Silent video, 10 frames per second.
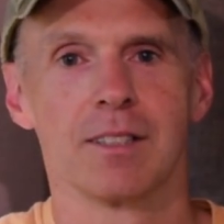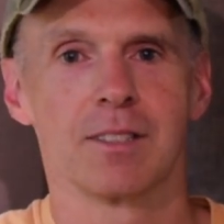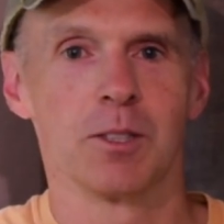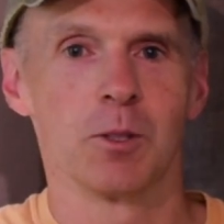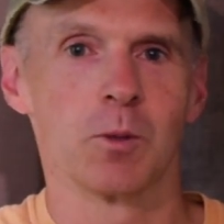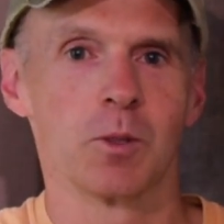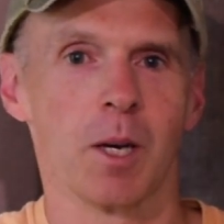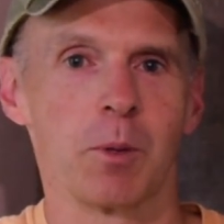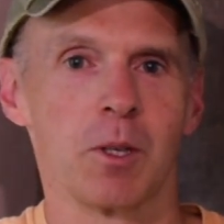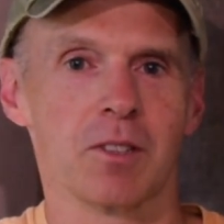to
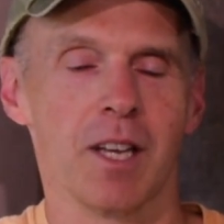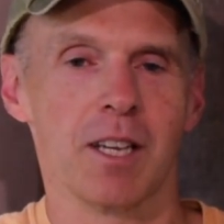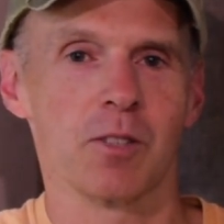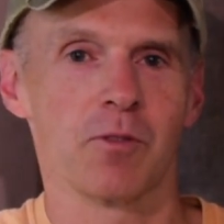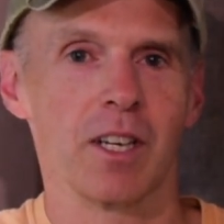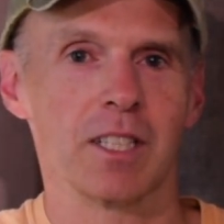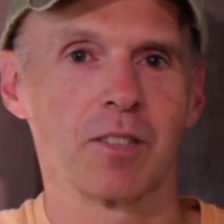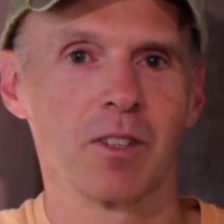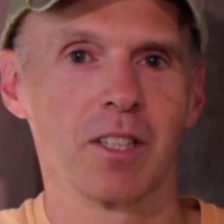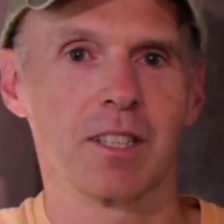dumping your tanks
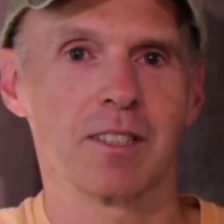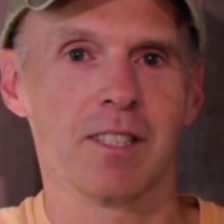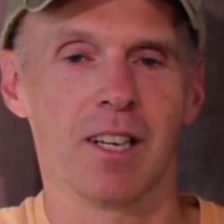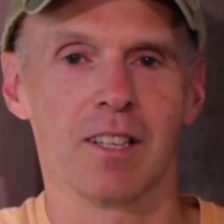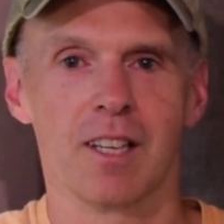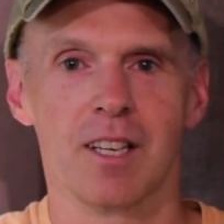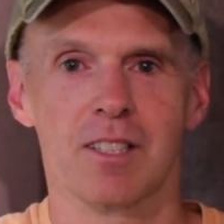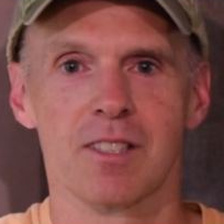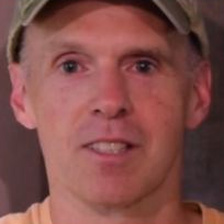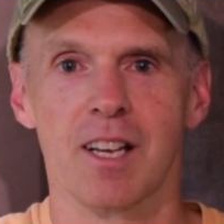effectively at the
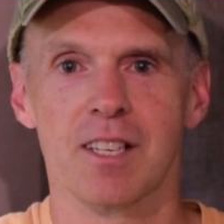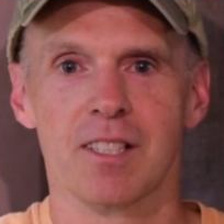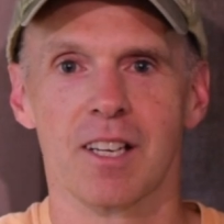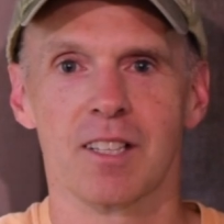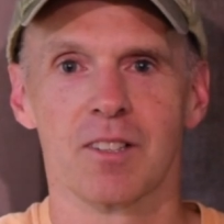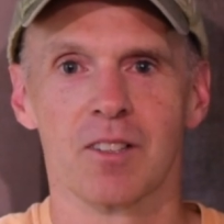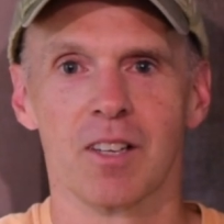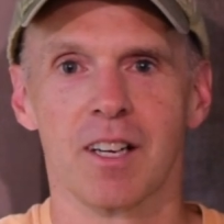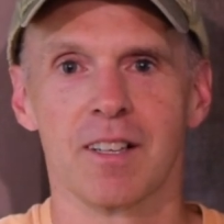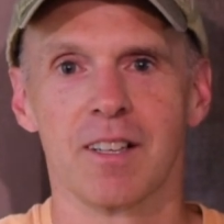sanitation station at
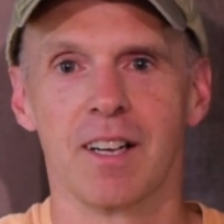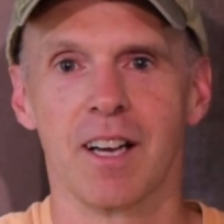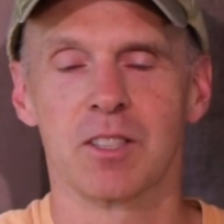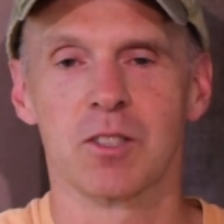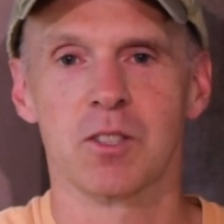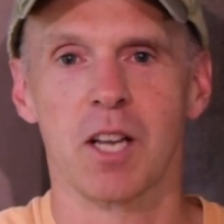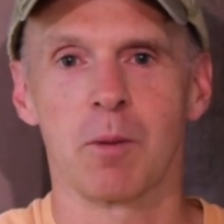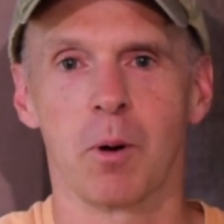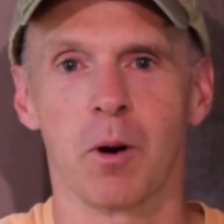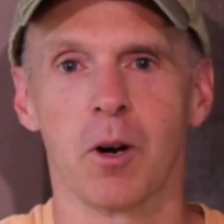your
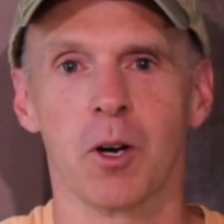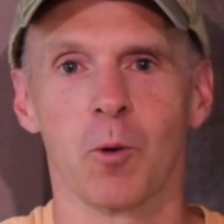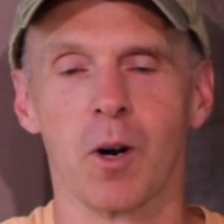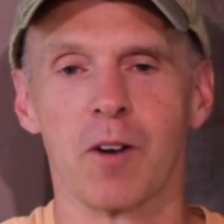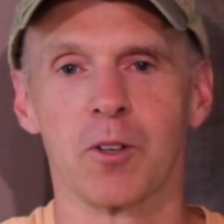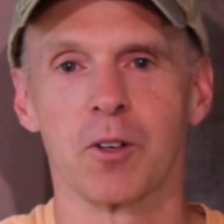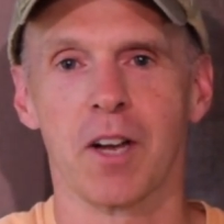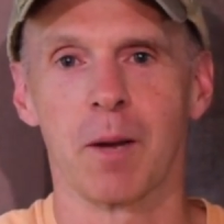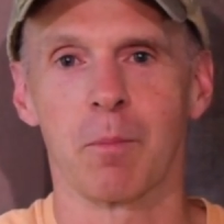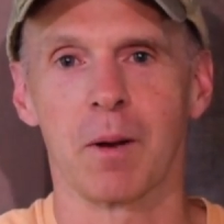state park or wherever you're
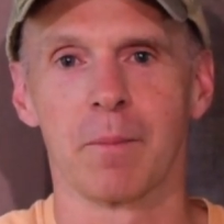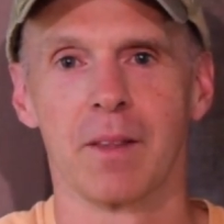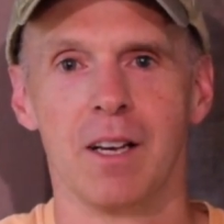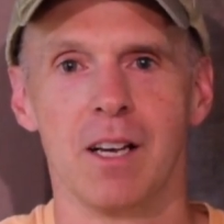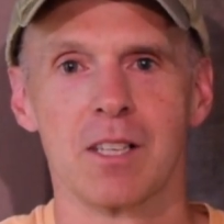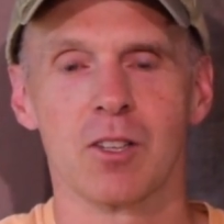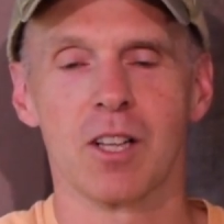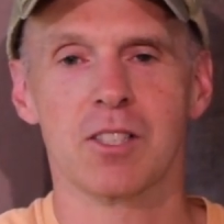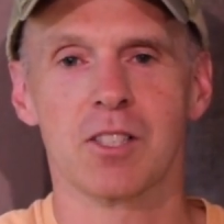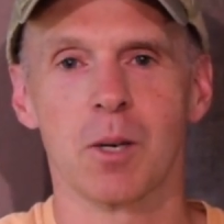camping. So
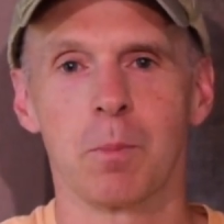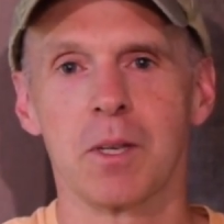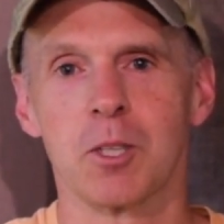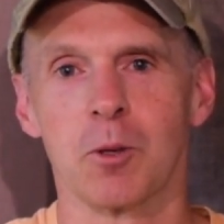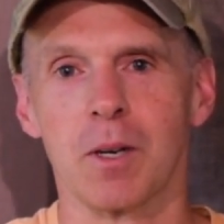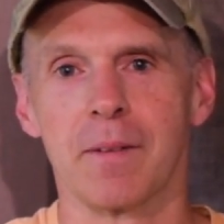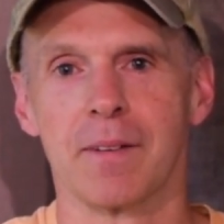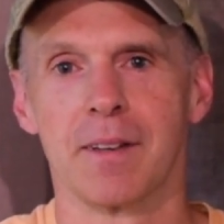let's jump into it.